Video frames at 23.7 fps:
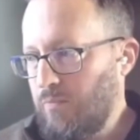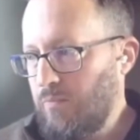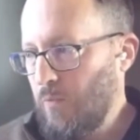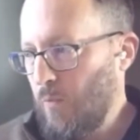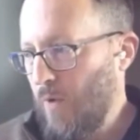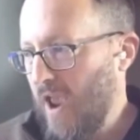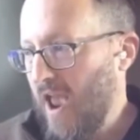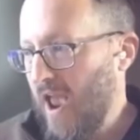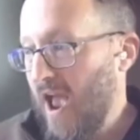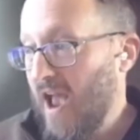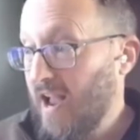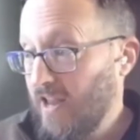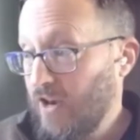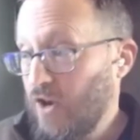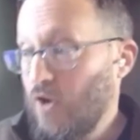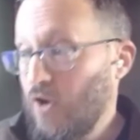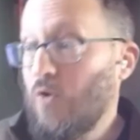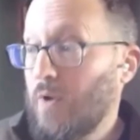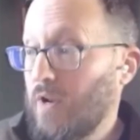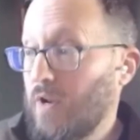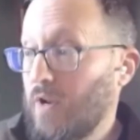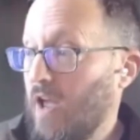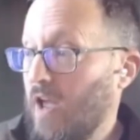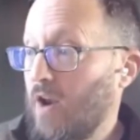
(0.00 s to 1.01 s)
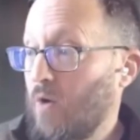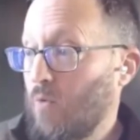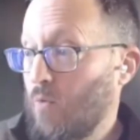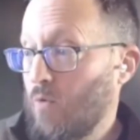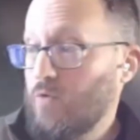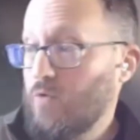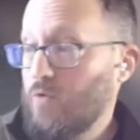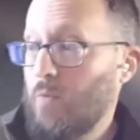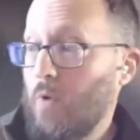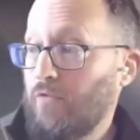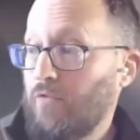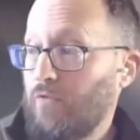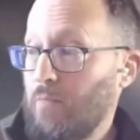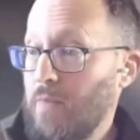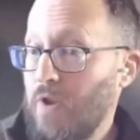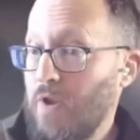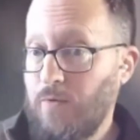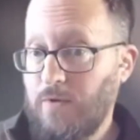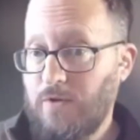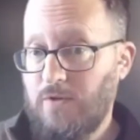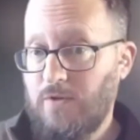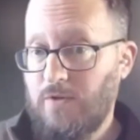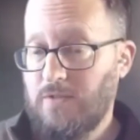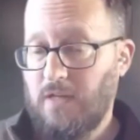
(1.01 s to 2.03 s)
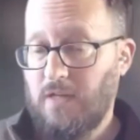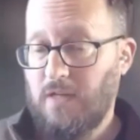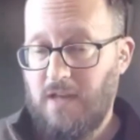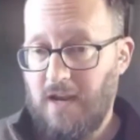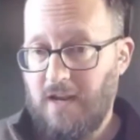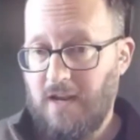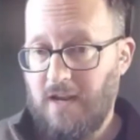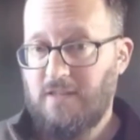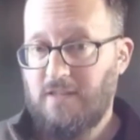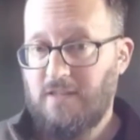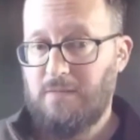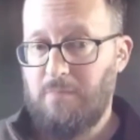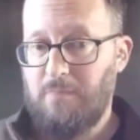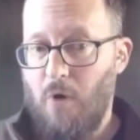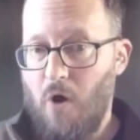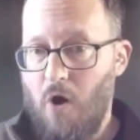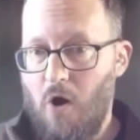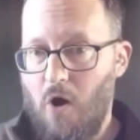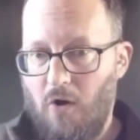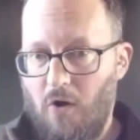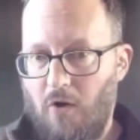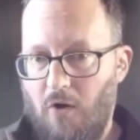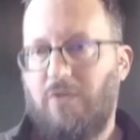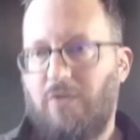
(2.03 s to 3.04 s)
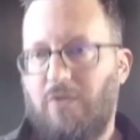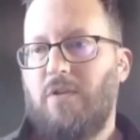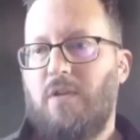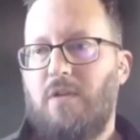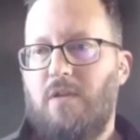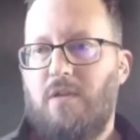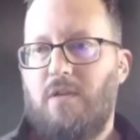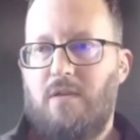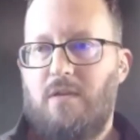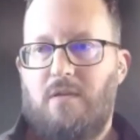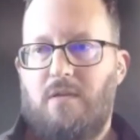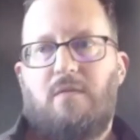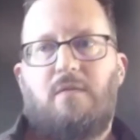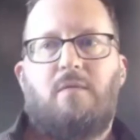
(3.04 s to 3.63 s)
the way I got into it kind of worked well for me, which is take a small